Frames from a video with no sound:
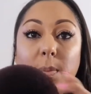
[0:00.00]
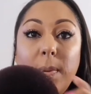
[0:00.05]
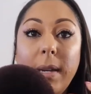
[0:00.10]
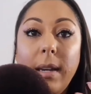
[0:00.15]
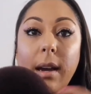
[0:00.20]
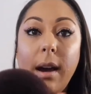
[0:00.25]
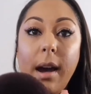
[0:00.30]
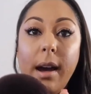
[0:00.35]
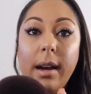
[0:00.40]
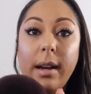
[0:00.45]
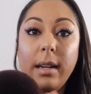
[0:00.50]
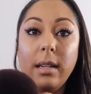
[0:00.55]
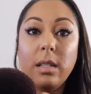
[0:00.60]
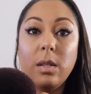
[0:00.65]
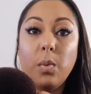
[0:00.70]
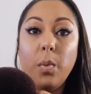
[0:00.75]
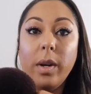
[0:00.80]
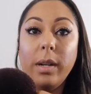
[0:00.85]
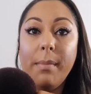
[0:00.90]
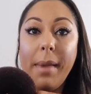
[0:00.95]

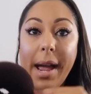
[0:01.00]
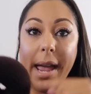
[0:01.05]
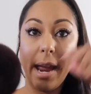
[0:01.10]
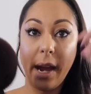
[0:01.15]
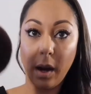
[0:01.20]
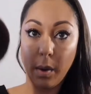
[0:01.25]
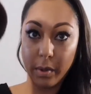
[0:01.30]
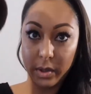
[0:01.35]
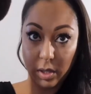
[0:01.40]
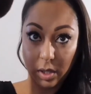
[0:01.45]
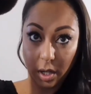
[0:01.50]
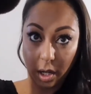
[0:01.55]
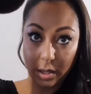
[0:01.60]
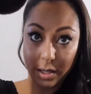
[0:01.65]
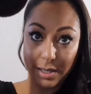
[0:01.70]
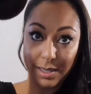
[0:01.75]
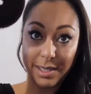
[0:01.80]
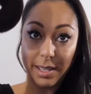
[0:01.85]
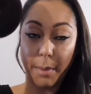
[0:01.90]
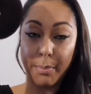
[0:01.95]
because when my hair would start
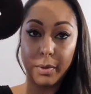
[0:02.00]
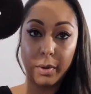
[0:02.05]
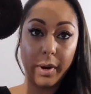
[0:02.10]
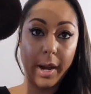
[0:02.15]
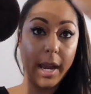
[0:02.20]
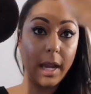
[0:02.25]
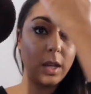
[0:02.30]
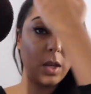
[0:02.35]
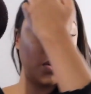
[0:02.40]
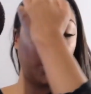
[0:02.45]
to separate,